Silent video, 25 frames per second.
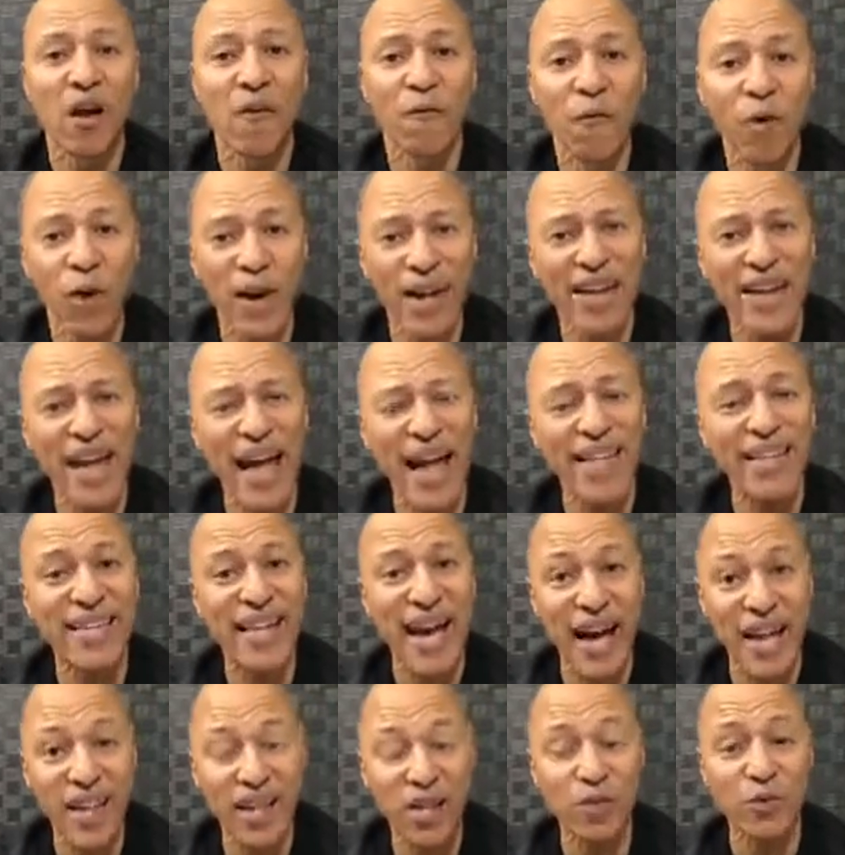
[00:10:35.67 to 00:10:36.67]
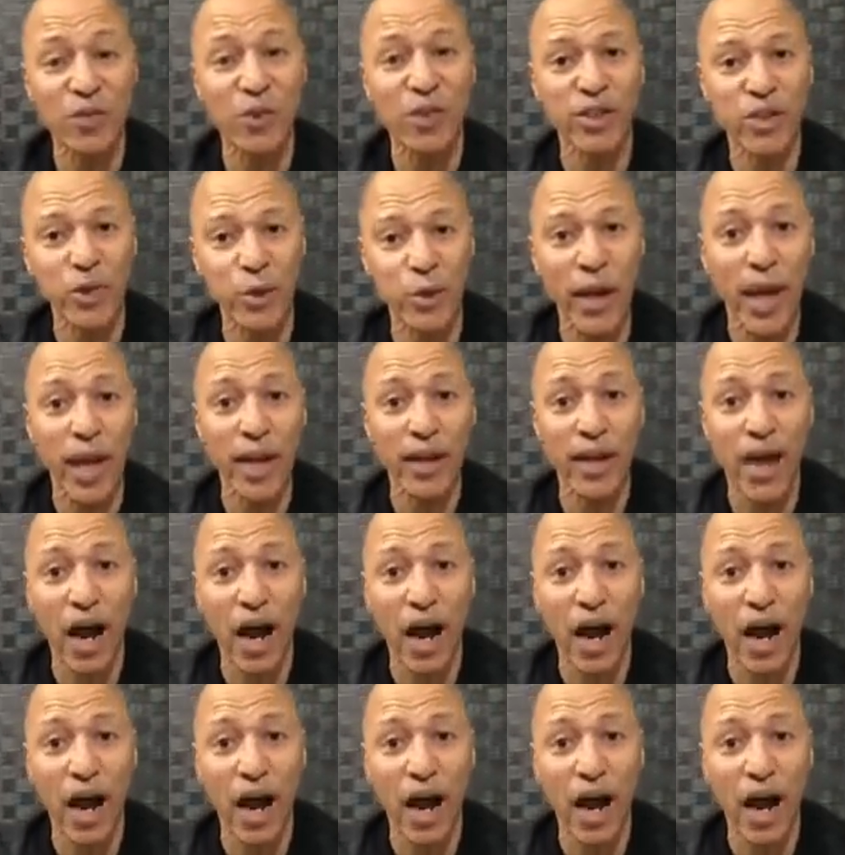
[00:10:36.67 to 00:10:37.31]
$49 for a 2-day